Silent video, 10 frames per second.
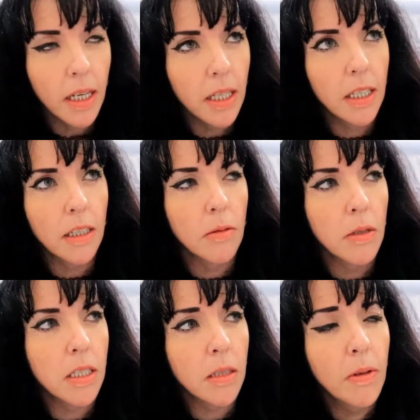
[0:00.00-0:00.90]
I think there
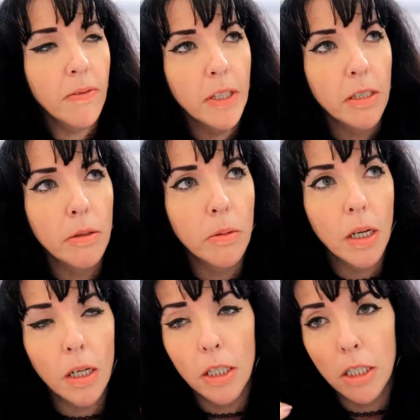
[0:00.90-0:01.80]
was some of you
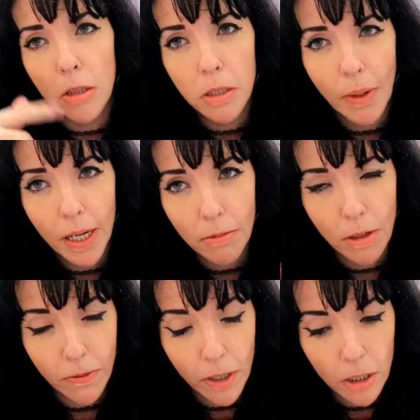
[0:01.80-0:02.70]
use my
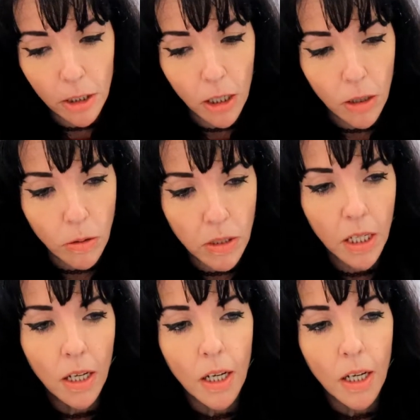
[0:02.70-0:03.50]
referral code,